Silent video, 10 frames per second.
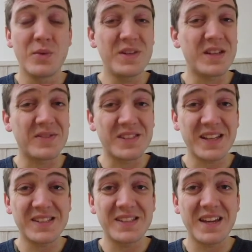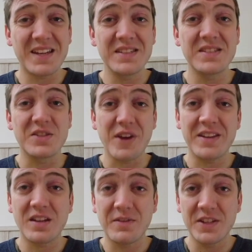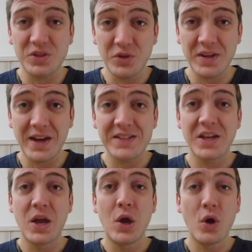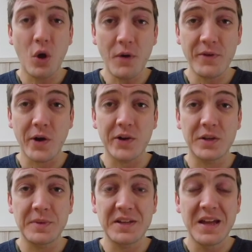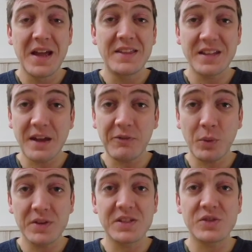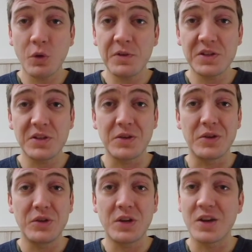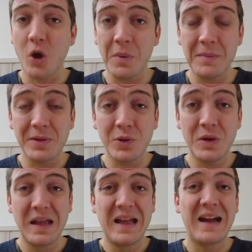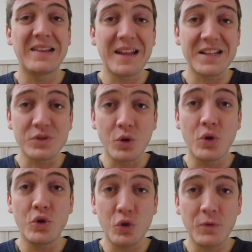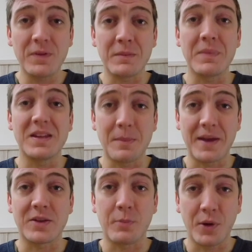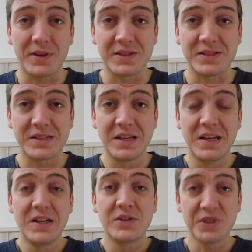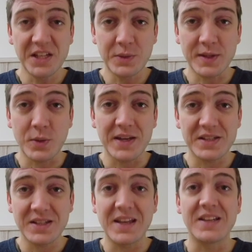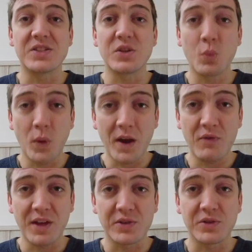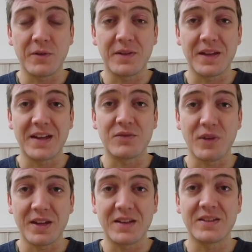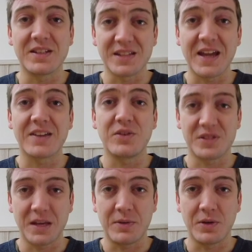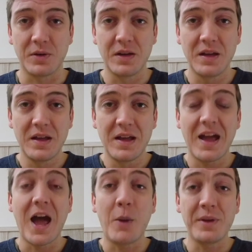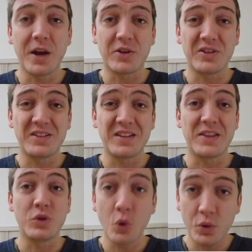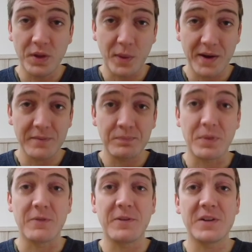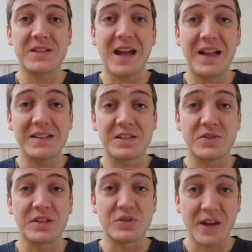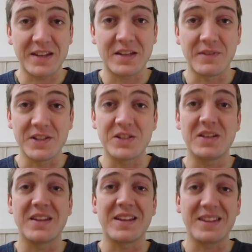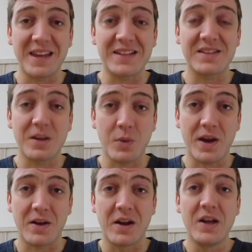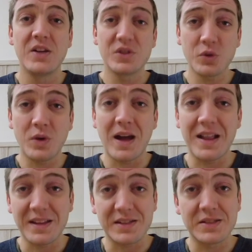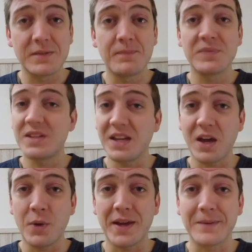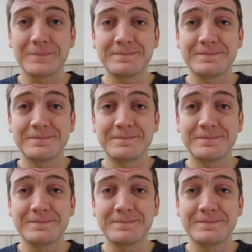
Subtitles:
We each have 60 seconds to try to convince you guys of our argument, and then afterwards it's over to you. You can comment below and let us know who you think made the better points. So this week's question is, were Real Sociedad right to sack Eusebio? I'll be arguing that no, they weren't, but first Alex is going to try to convince you that yes, they were. So Alex, take it away.